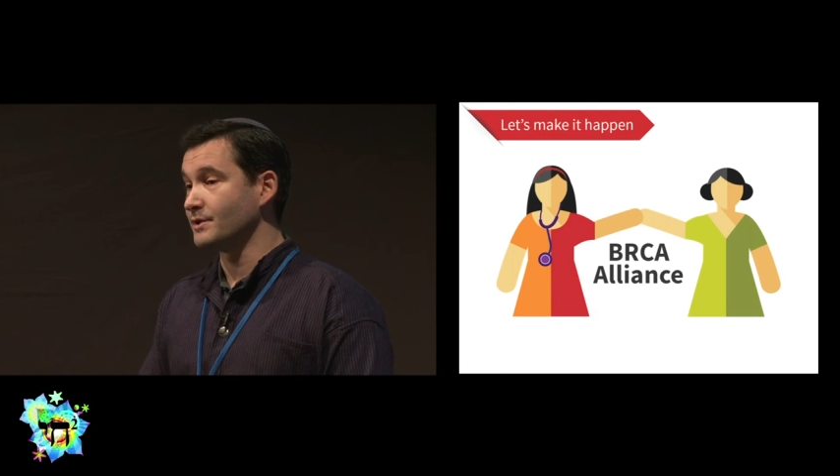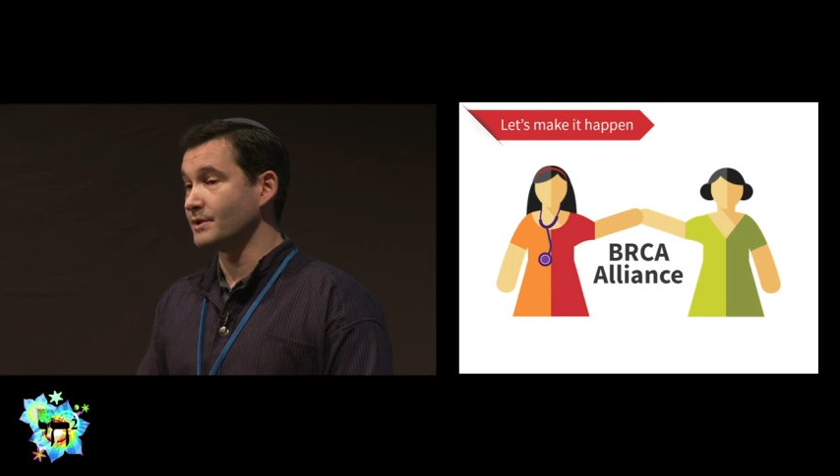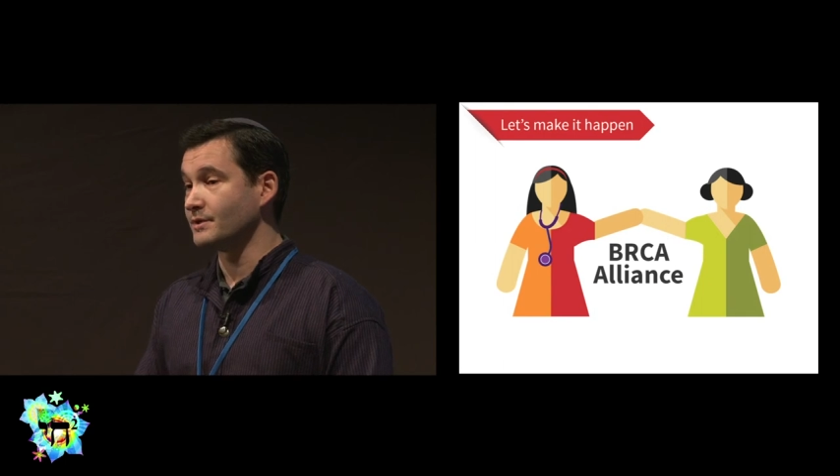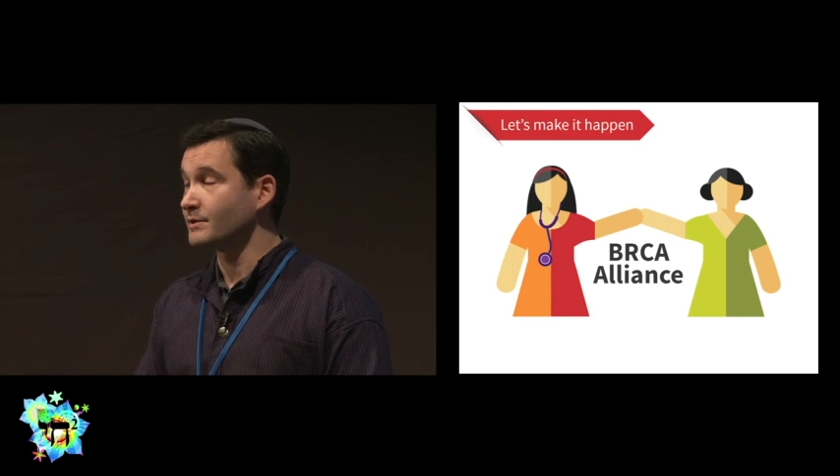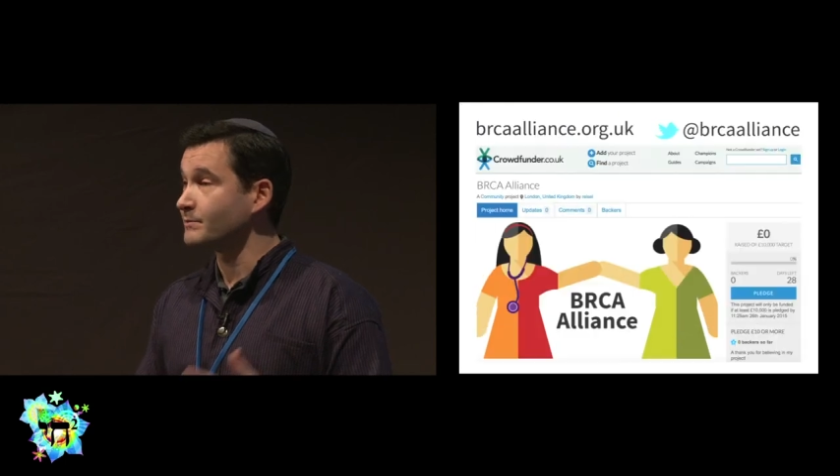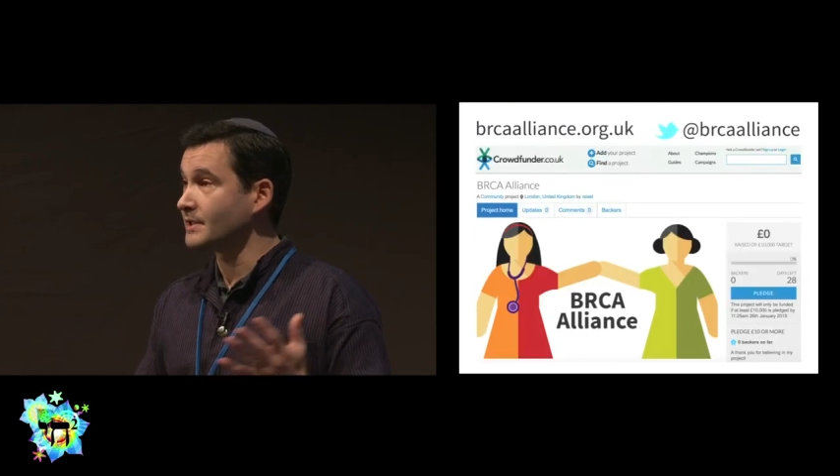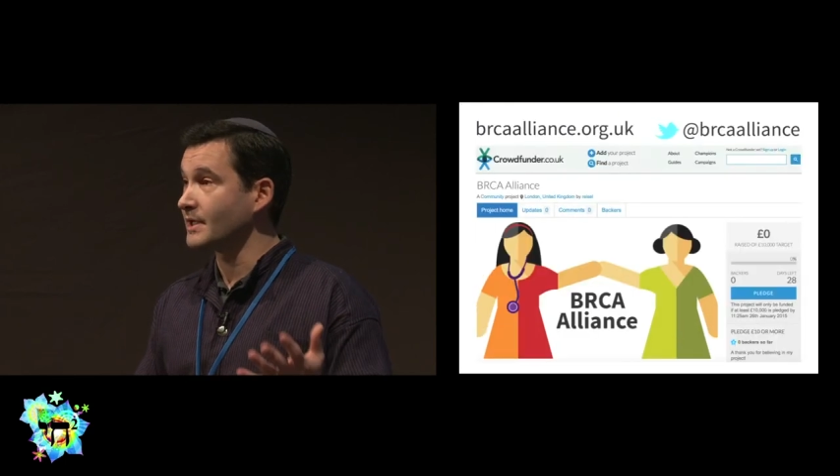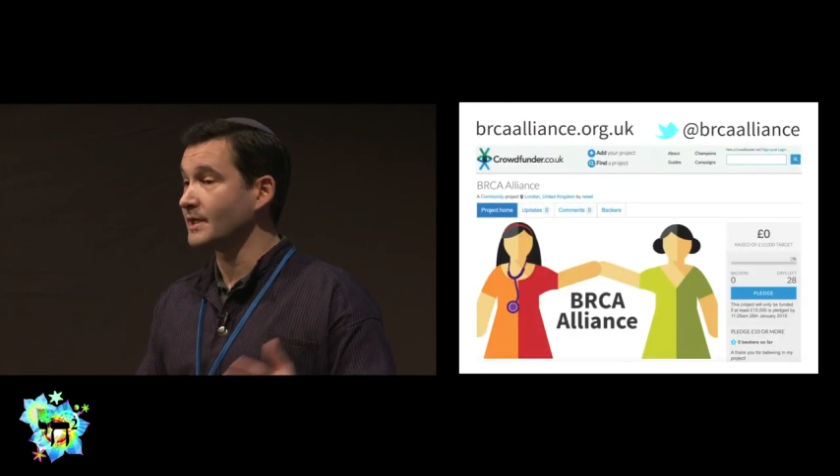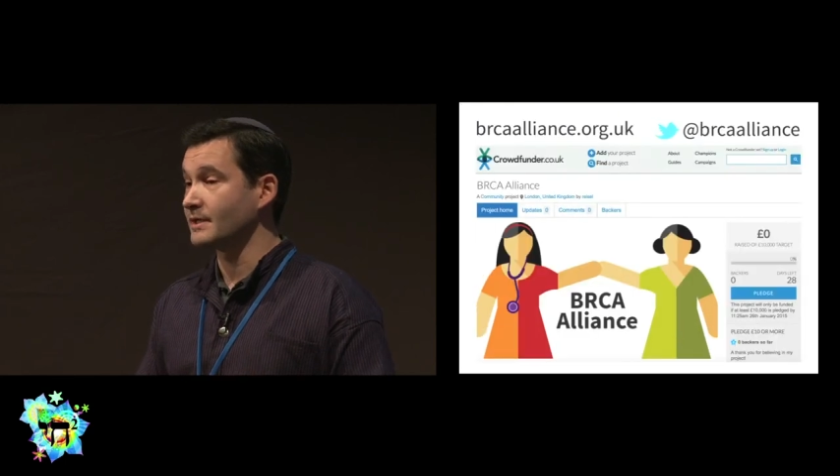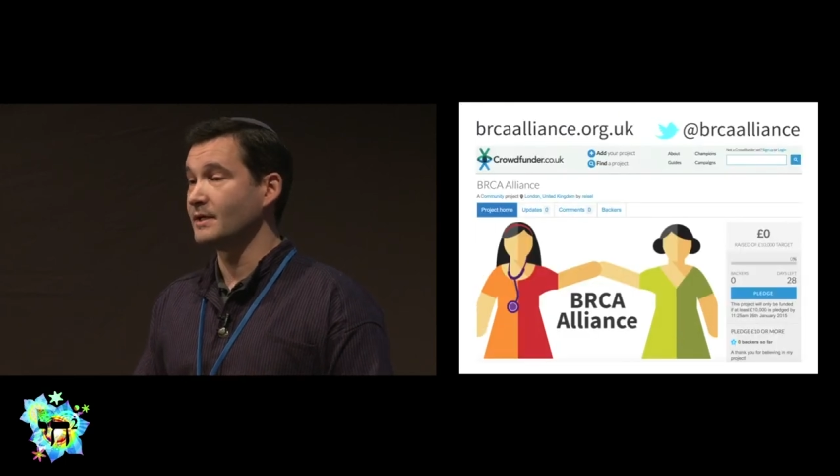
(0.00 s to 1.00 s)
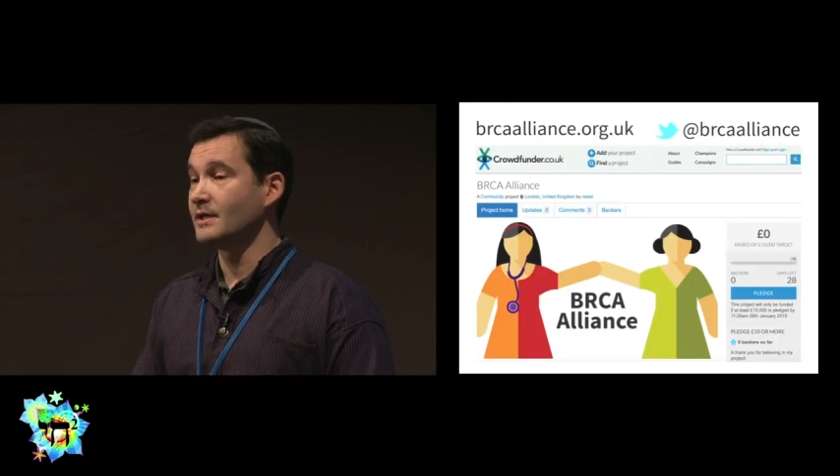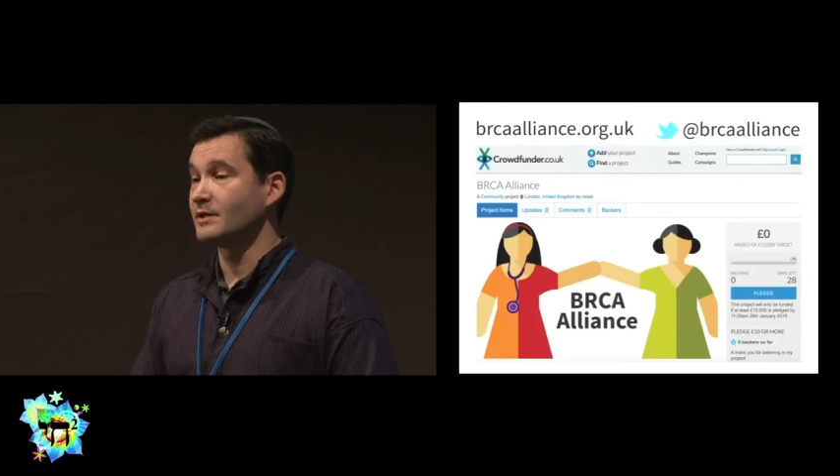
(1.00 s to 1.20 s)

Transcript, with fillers: community, something like